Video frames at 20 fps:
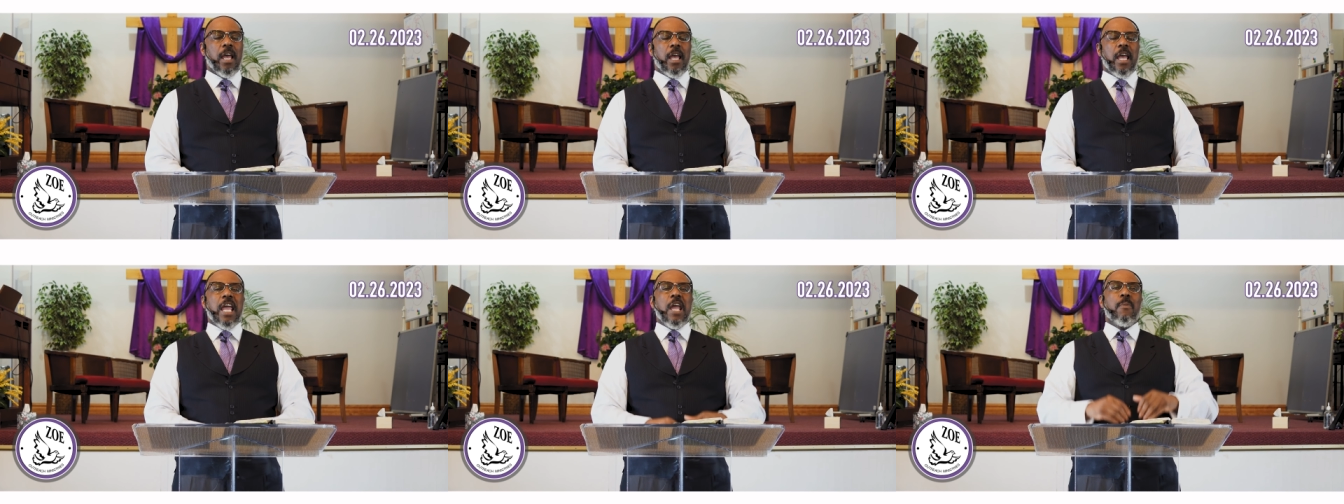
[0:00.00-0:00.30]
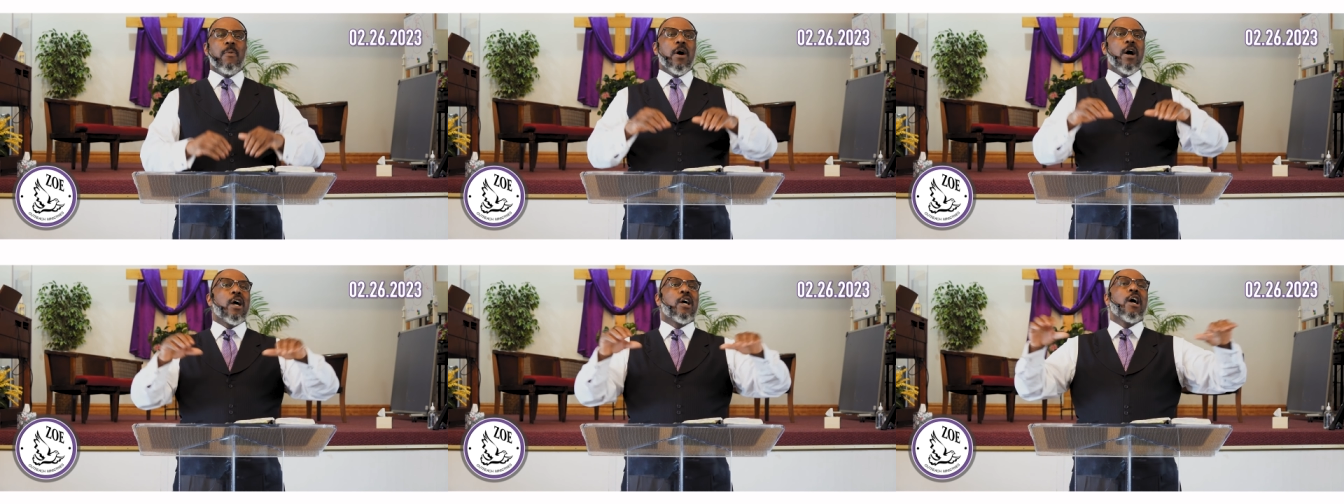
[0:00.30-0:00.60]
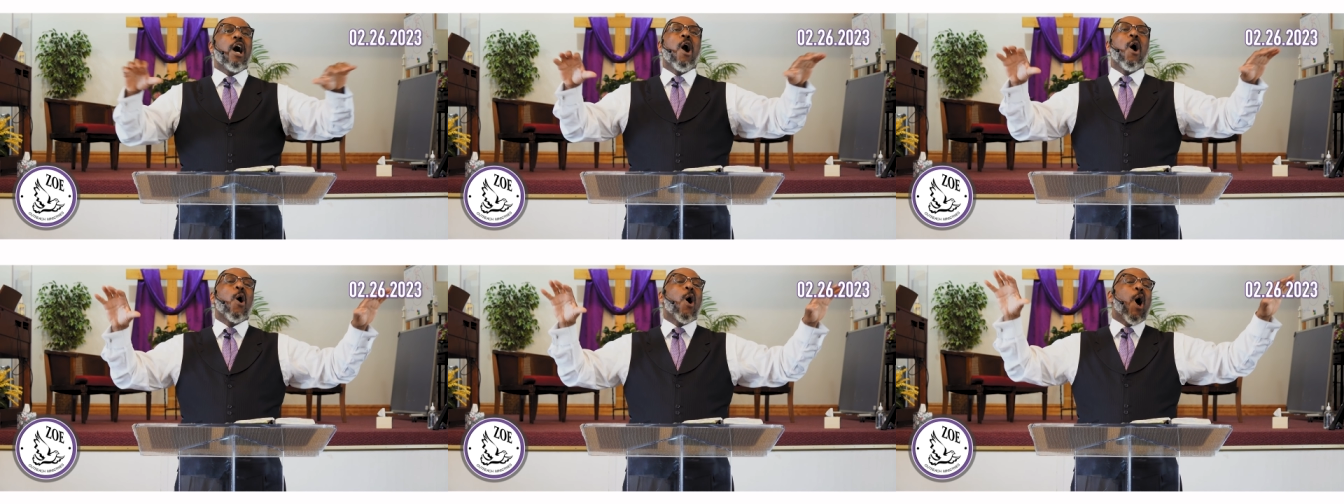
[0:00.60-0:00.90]
He will
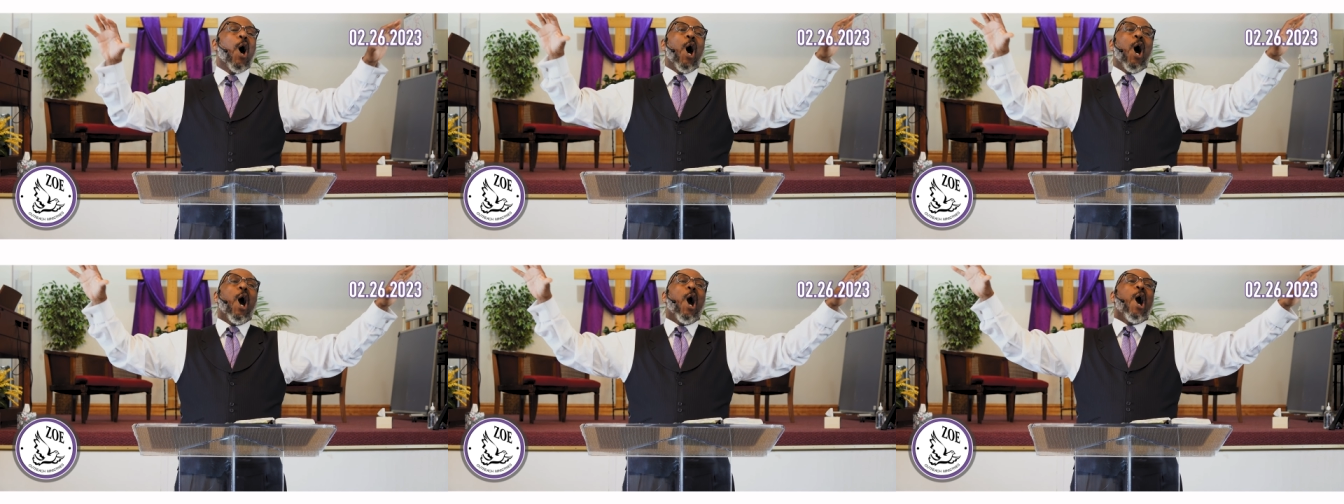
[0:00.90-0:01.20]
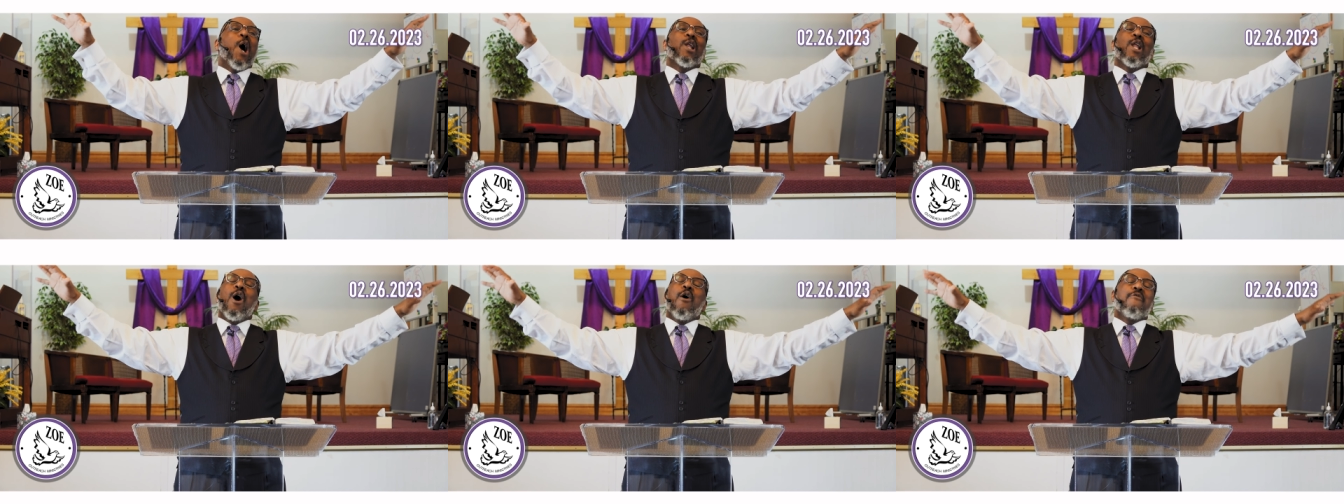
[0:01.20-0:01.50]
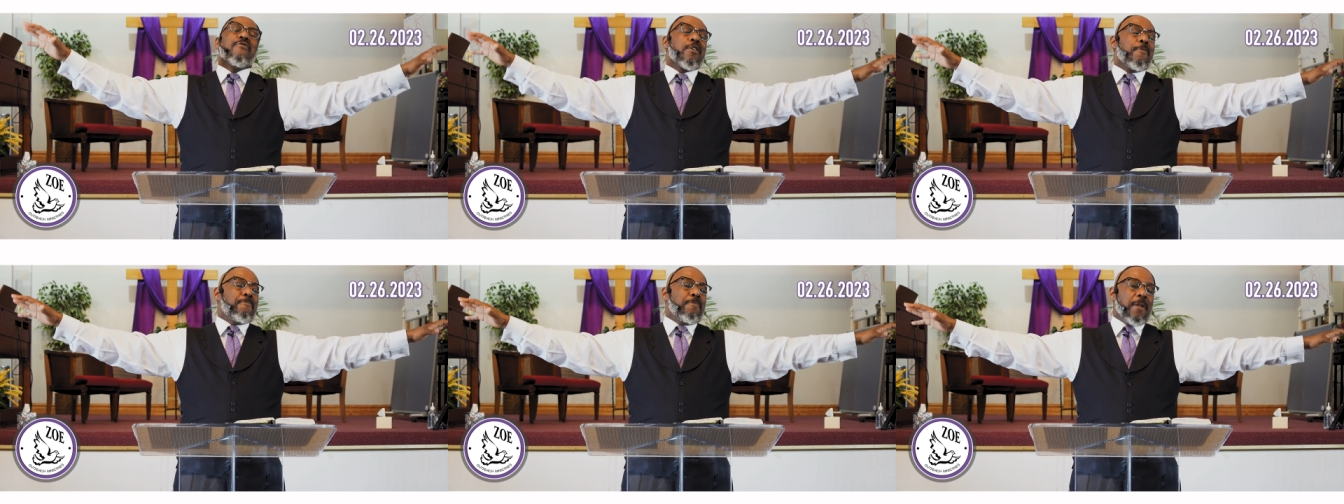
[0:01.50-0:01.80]
go all
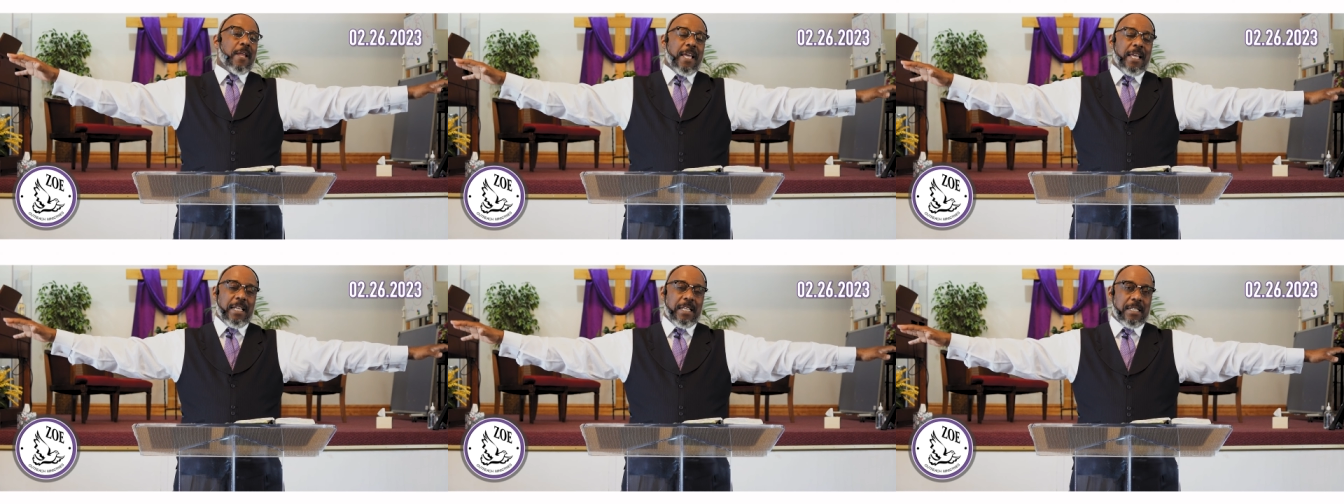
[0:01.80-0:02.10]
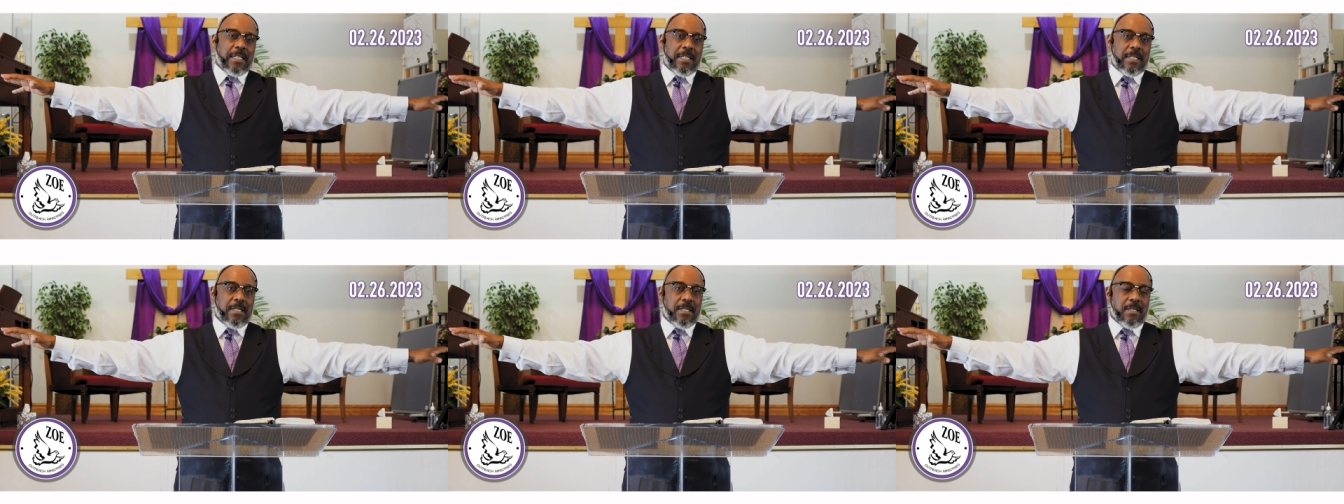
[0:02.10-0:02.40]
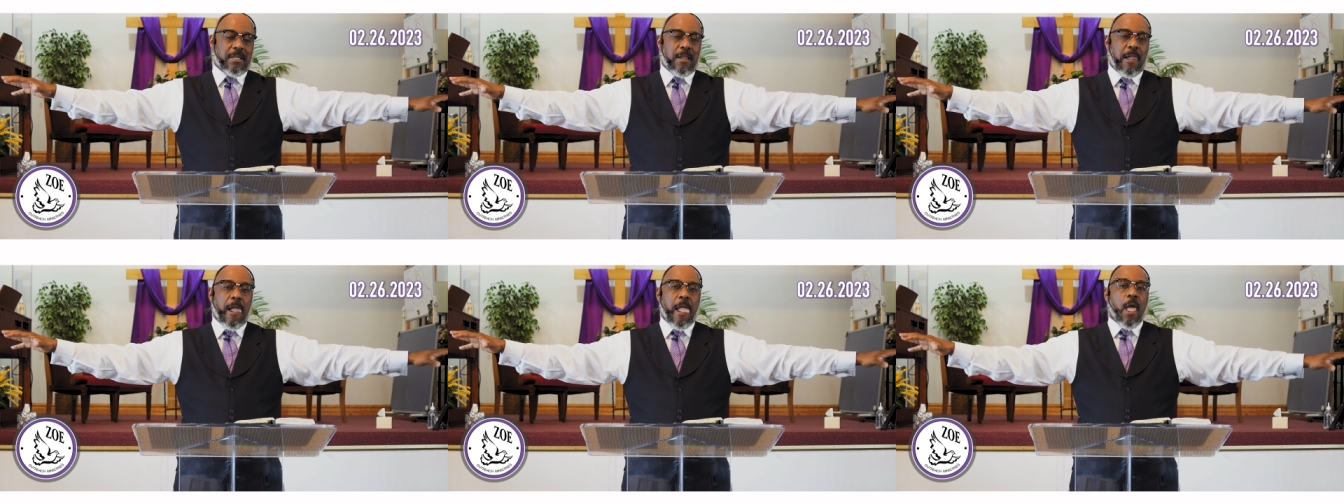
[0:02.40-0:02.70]
over the
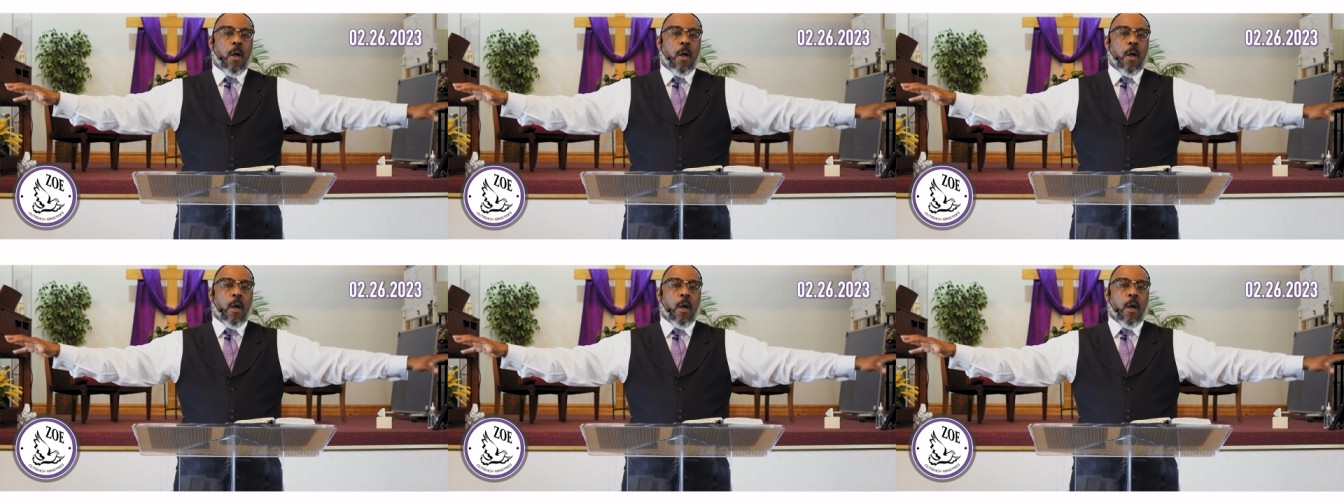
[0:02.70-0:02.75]
place.